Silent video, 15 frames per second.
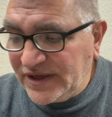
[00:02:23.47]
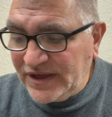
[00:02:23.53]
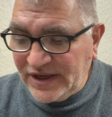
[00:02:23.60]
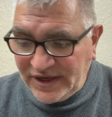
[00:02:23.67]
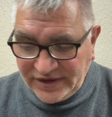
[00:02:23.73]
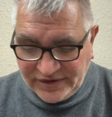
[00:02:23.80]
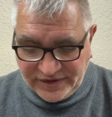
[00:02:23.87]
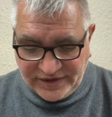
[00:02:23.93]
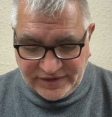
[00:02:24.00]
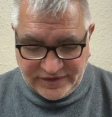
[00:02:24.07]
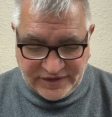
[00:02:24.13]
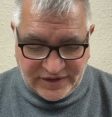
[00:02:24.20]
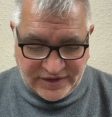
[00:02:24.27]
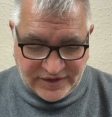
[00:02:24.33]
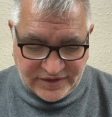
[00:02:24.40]
And
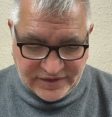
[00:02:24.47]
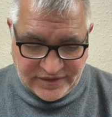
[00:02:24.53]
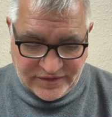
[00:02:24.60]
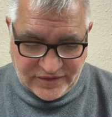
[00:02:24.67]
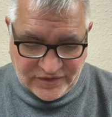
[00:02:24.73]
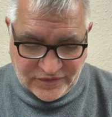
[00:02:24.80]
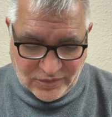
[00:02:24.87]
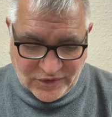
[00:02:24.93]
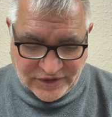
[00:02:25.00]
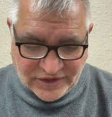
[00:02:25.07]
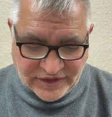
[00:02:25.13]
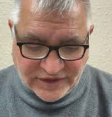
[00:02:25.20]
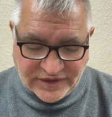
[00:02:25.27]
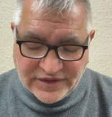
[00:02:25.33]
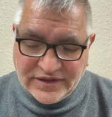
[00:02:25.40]
the one
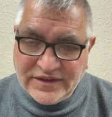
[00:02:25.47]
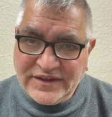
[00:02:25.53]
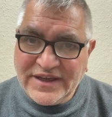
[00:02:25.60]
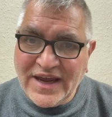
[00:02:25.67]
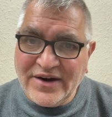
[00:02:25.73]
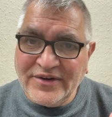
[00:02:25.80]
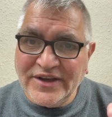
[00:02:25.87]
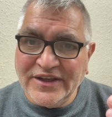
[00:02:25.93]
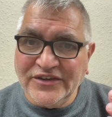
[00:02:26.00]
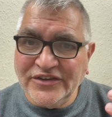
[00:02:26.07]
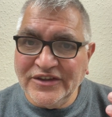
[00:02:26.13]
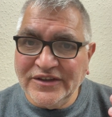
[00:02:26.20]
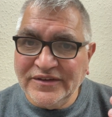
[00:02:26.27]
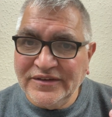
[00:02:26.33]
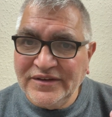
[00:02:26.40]
I carry is
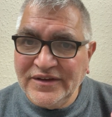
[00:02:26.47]
a